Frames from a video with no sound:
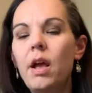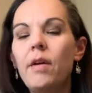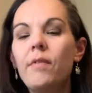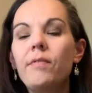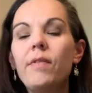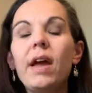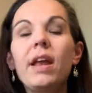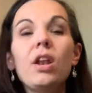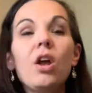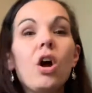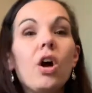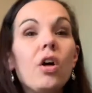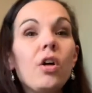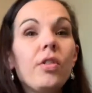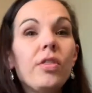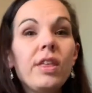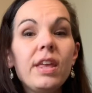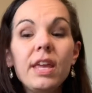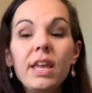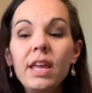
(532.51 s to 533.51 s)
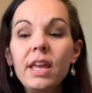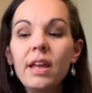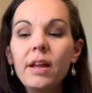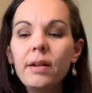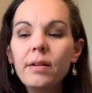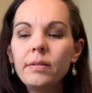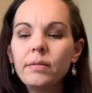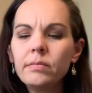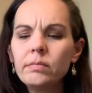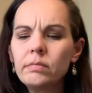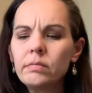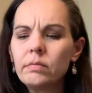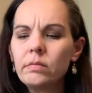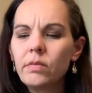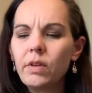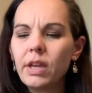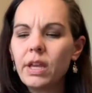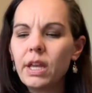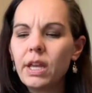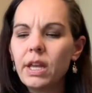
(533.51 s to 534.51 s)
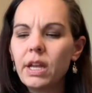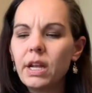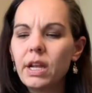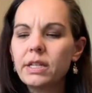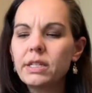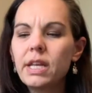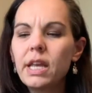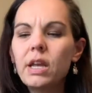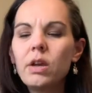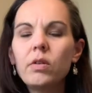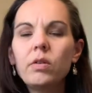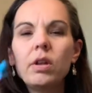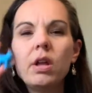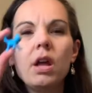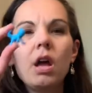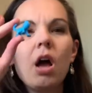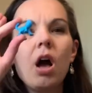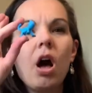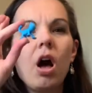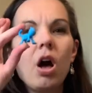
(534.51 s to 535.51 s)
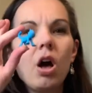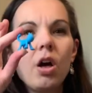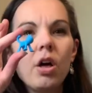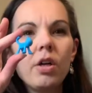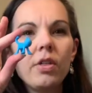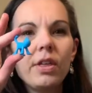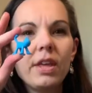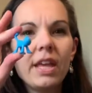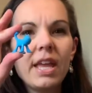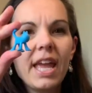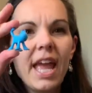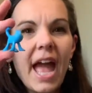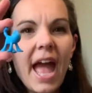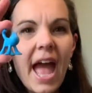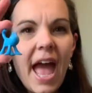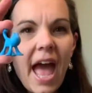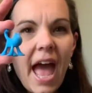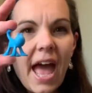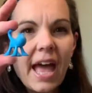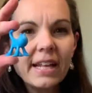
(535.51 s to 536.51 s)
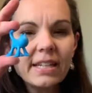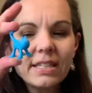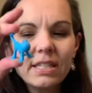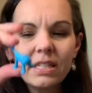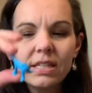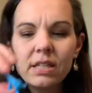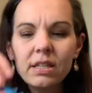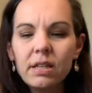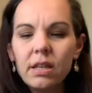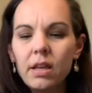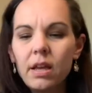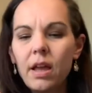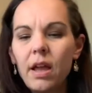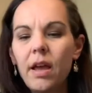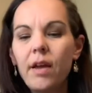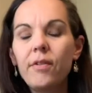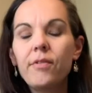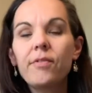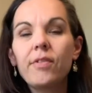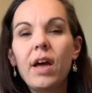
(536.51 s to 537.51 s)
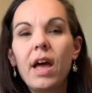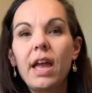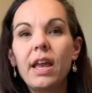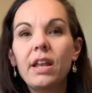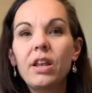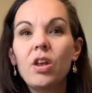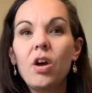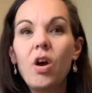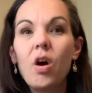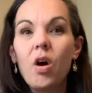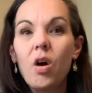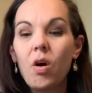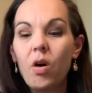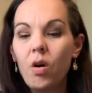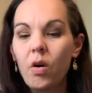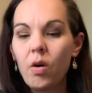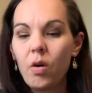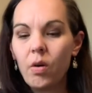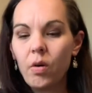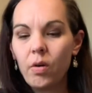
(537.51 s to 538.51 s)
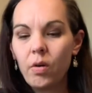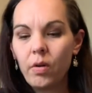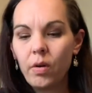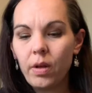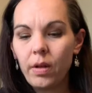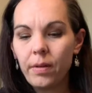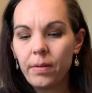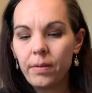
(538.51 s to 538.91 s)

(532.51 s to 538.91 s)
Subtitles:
find all the, if I can get it untangled, all the cats, find all